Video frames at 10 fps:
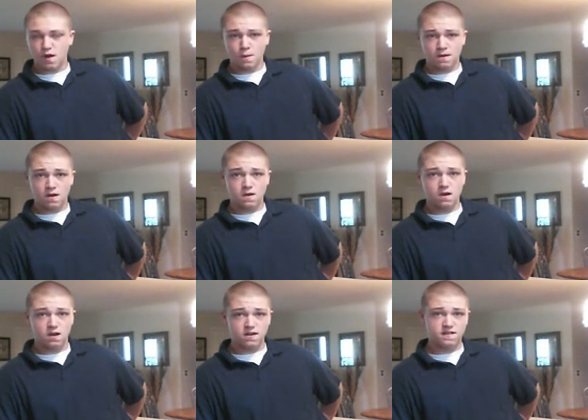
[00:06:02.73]
Cobra Long
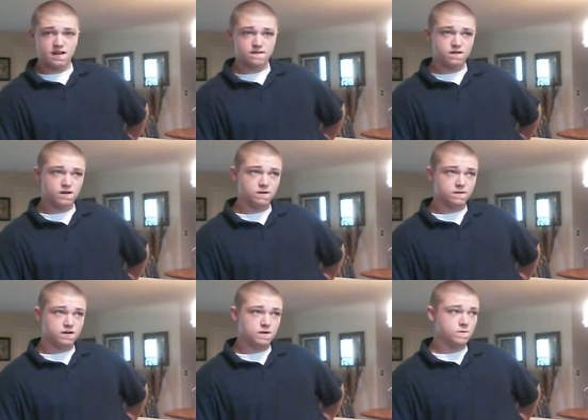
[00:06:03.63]
Cut this afternoon.
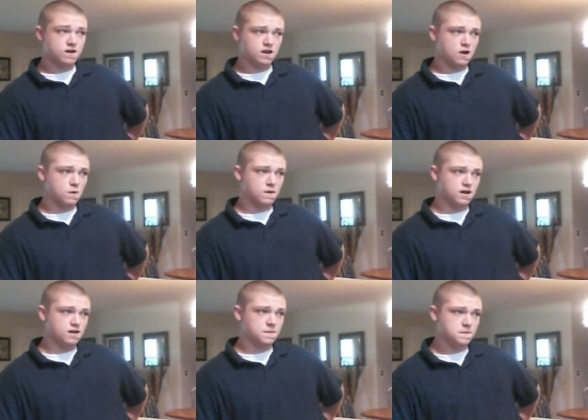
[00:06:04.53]
I fucking hope I
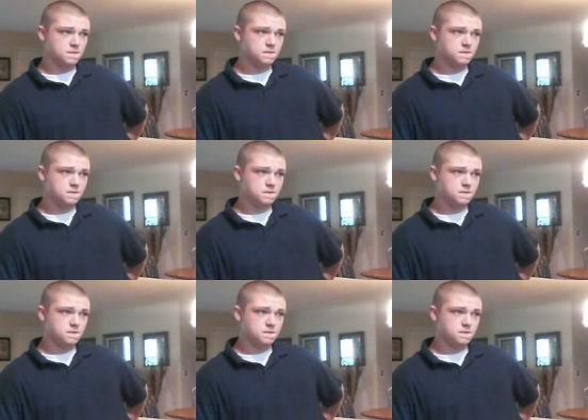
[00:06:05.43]
am.